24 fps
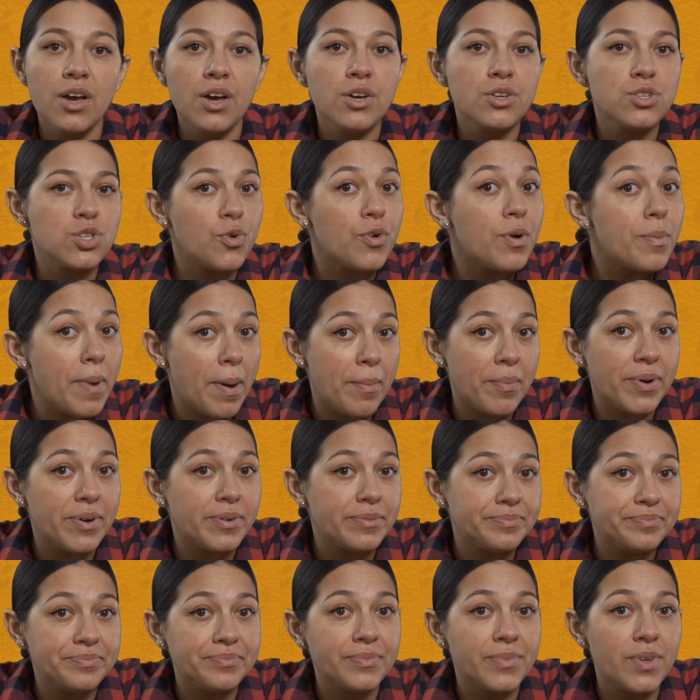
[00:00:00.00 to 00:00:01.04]
So remember,
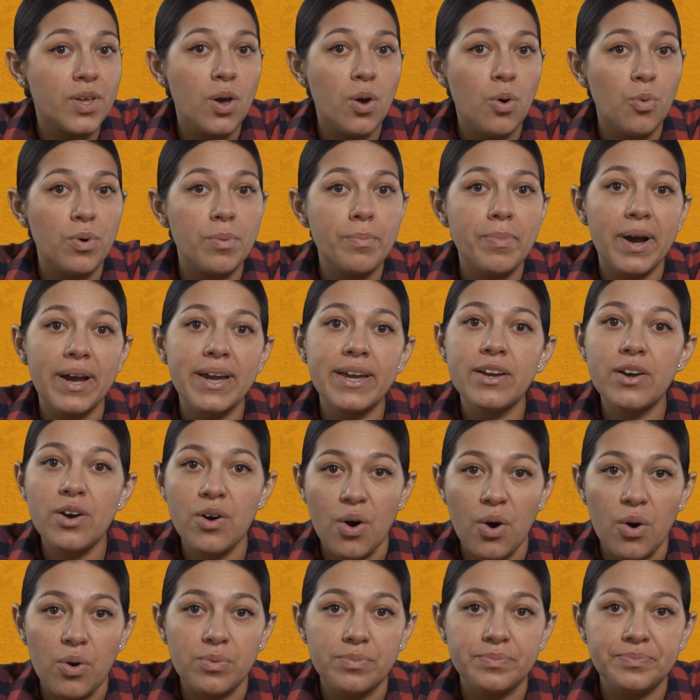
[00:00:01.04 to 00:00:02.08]
when buying a
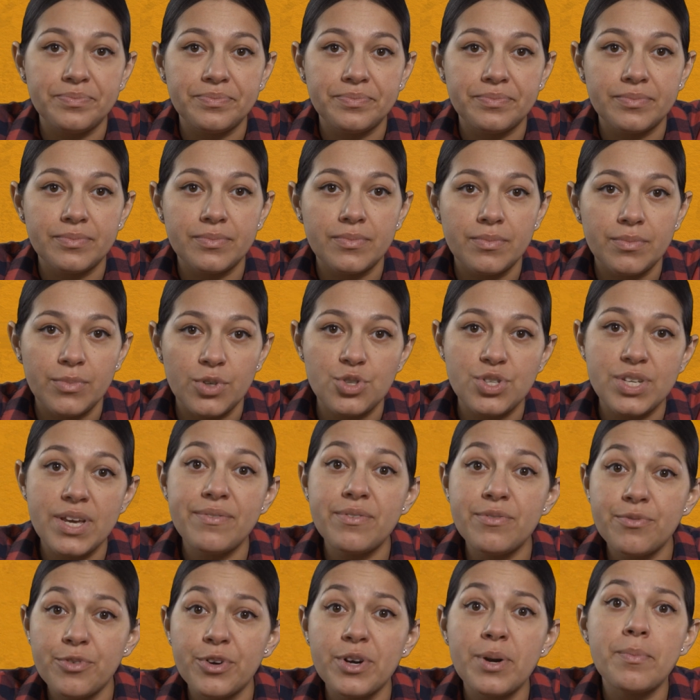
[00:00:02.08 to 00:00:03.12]
home, you're
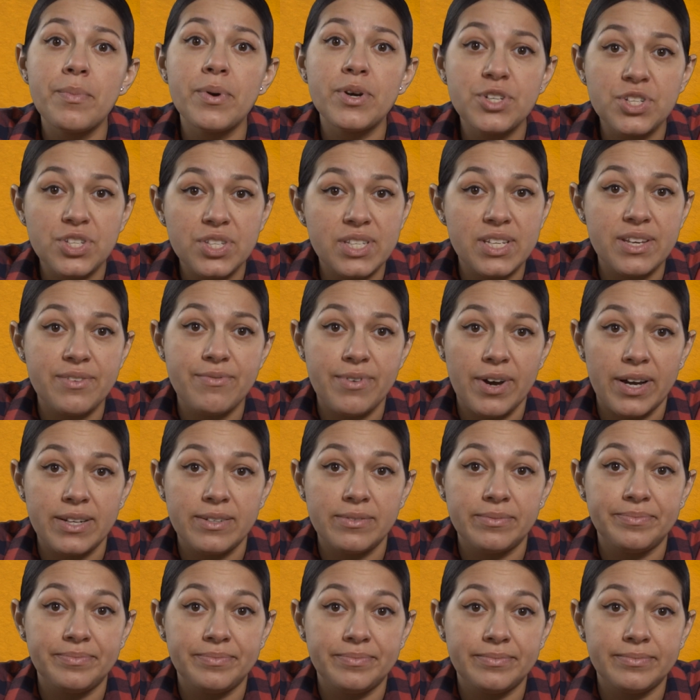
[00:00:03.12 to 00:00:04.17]
saving for an emergency fund,
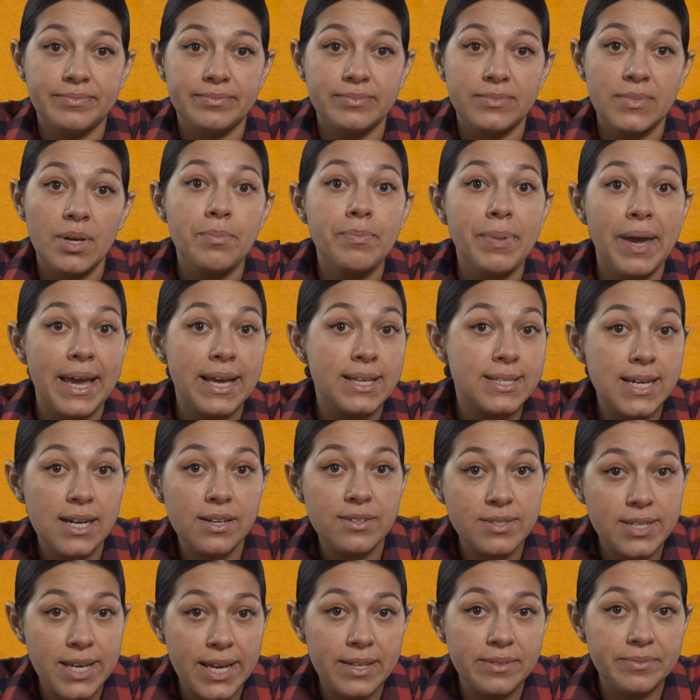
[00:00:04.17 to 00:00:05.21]
paying
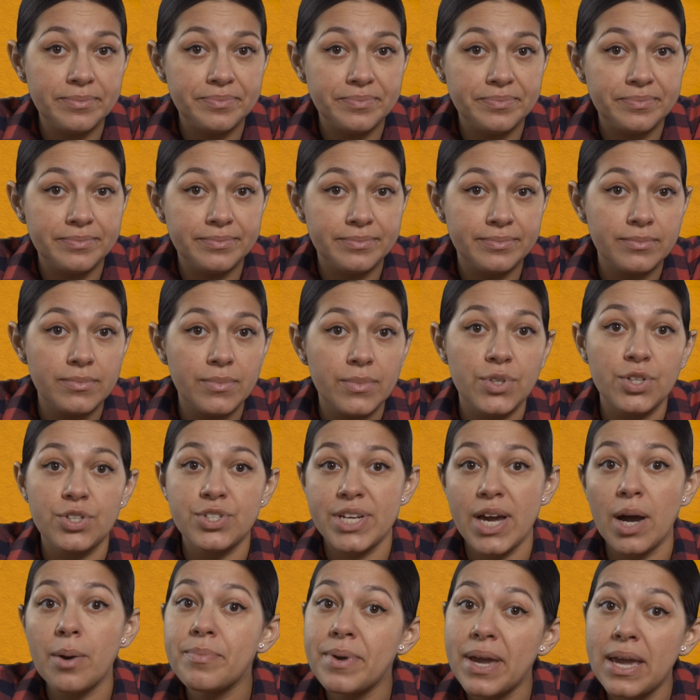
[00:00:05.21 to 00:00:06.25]
down debt, your
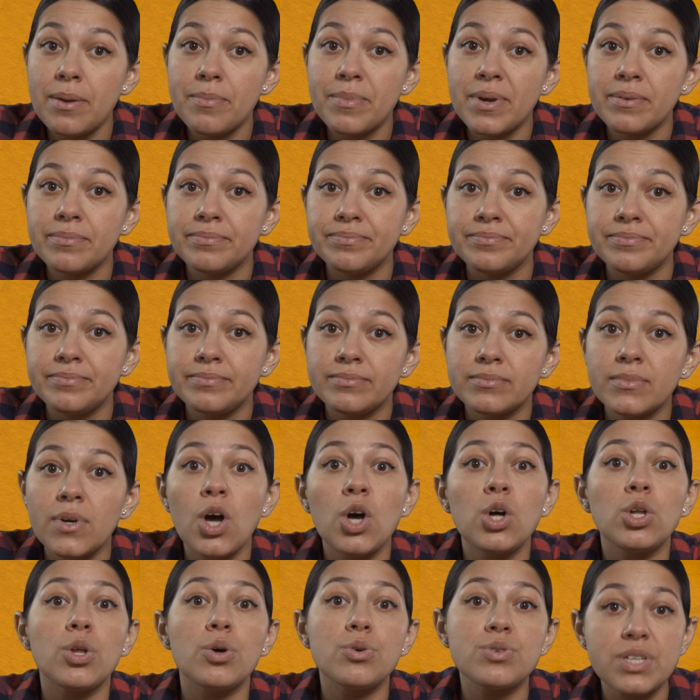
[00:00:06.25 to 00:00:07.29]
down payment,
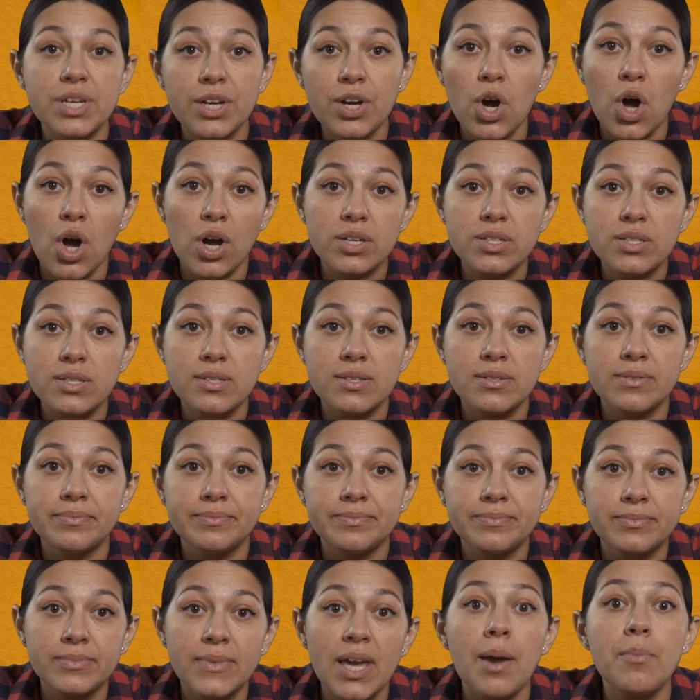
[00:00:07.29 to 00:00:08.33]
closing costs,
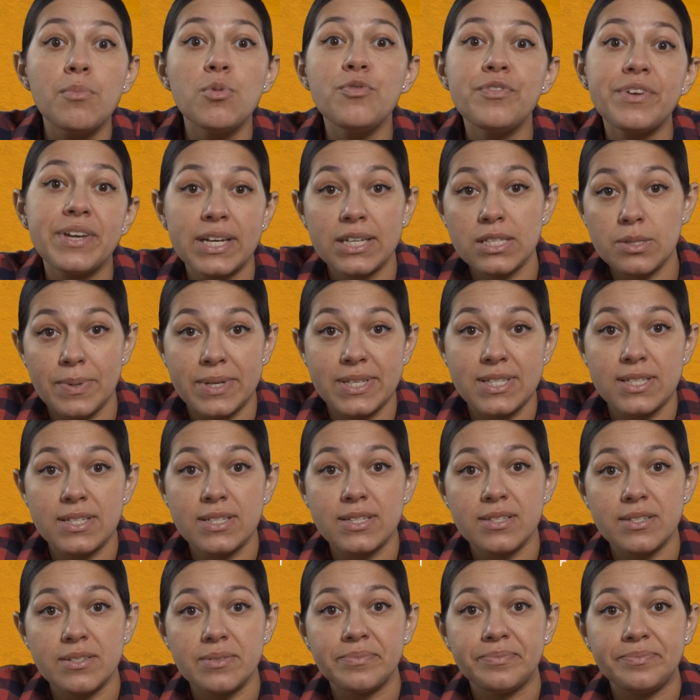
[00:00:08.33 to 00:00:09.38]
and moving
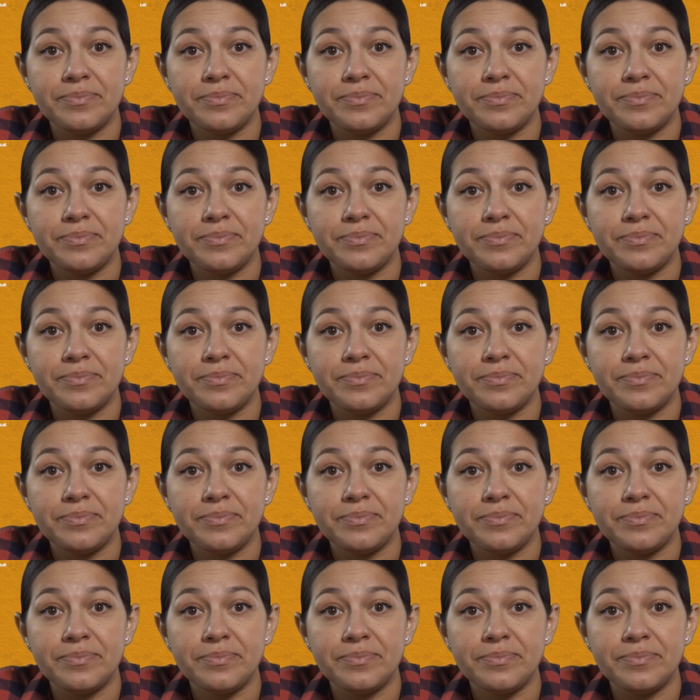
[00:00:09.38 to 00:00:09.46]
expenses.